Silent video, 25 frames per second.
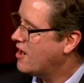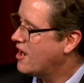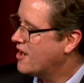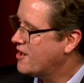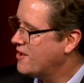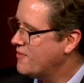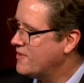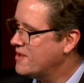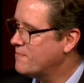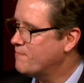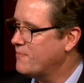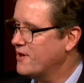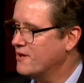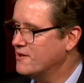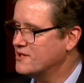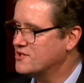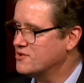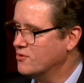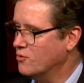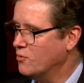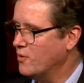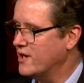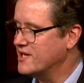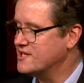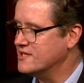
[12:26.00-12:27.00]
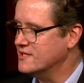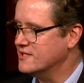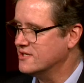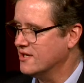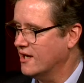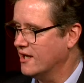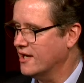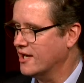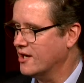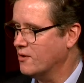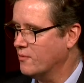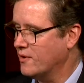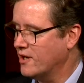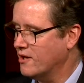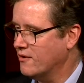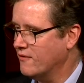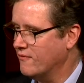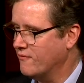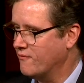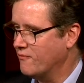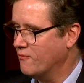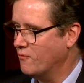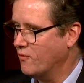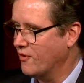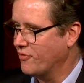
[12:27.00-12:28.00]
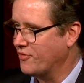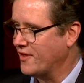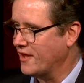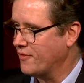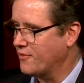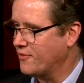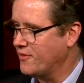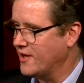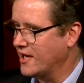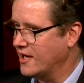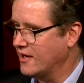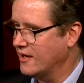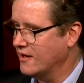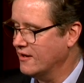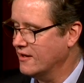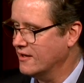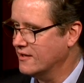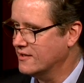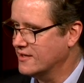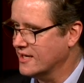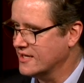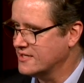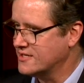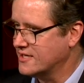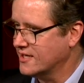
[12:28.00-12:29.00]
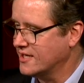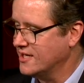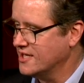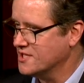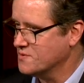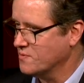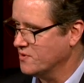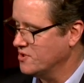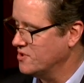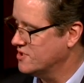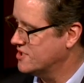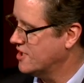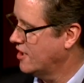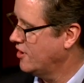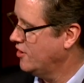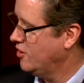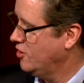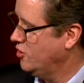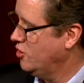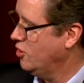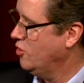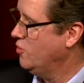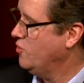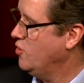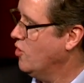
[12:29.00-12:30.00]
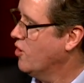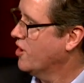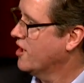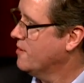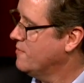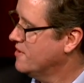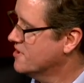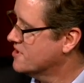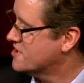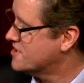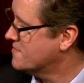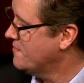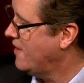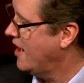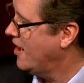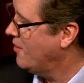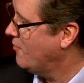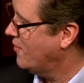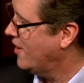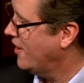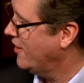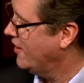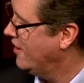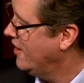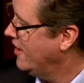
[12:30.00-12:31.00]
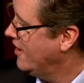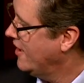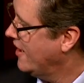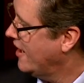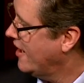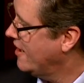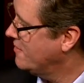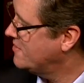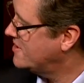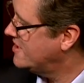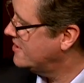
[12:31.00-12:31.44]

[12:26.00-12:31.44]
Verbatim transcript: I don't think parents are always entirely aware of what that thing does to kids when you say, you, you're going to be the smart one. Yeah.